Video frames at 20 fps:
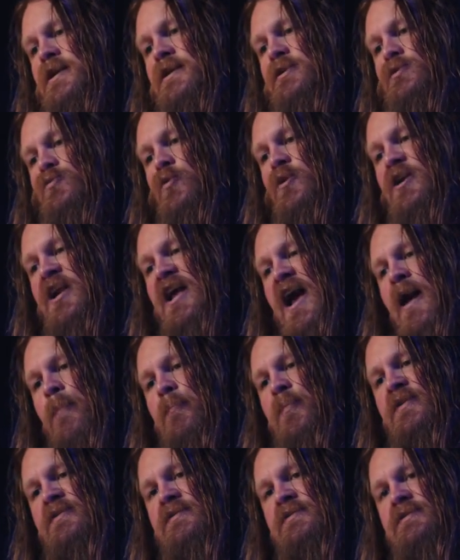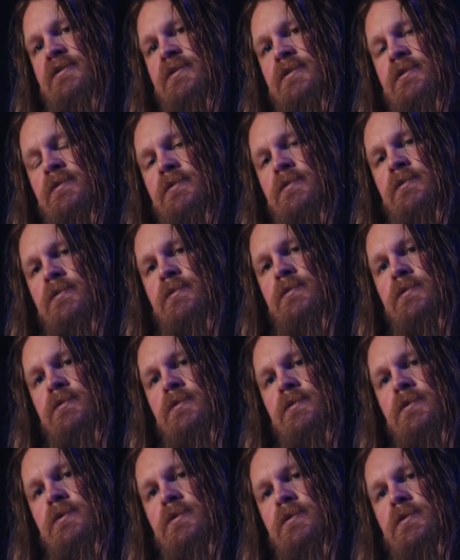is what happens
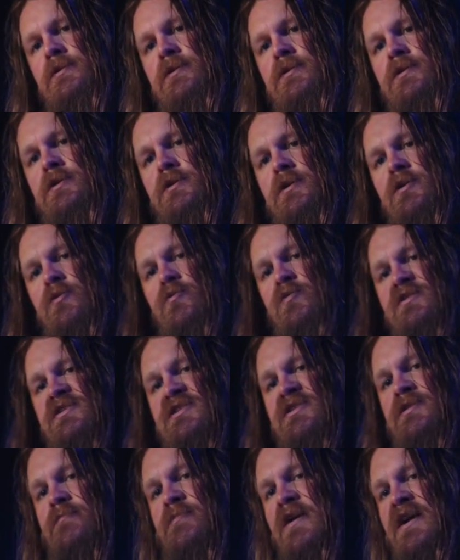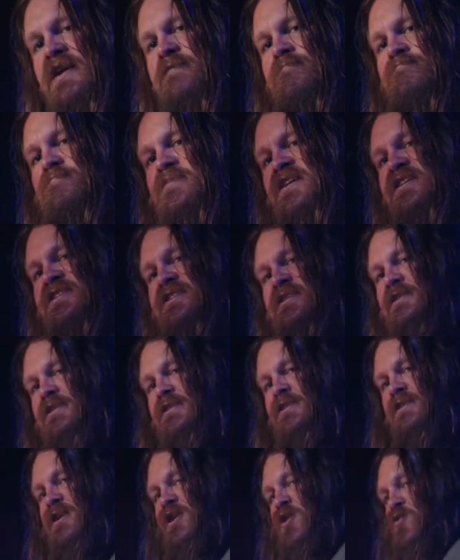when somebody messes